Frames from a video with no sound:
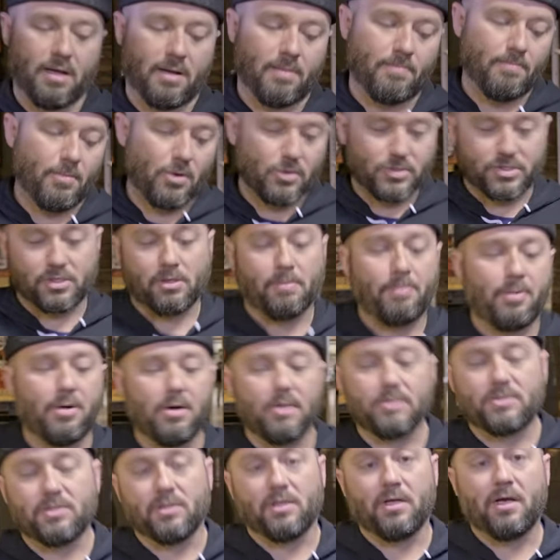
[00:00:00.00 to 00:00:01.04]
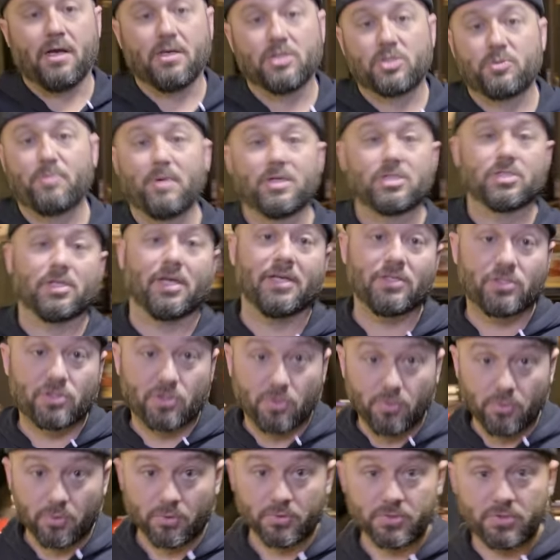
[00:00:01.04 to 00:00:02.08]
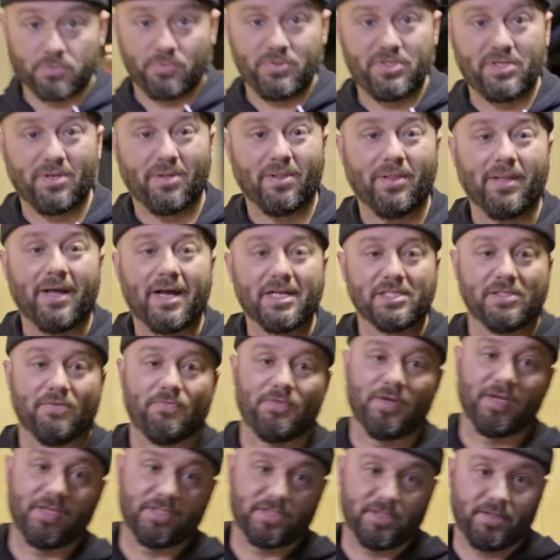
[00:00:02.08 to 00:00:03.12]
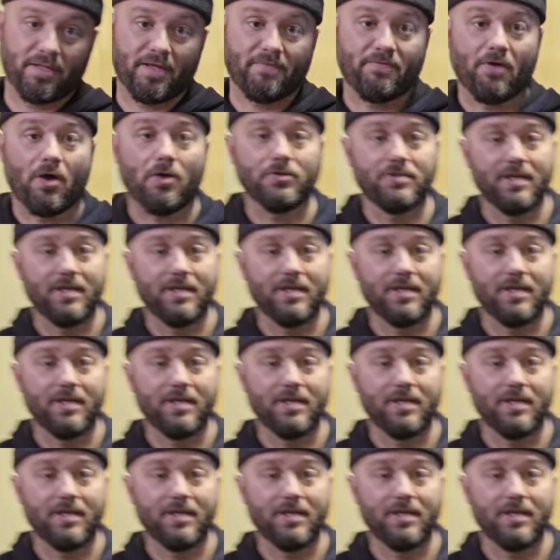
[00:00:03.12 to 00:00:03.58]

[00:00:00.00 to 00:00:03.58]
motorcycle parts, specialized tools. We sell lots of things, and they've all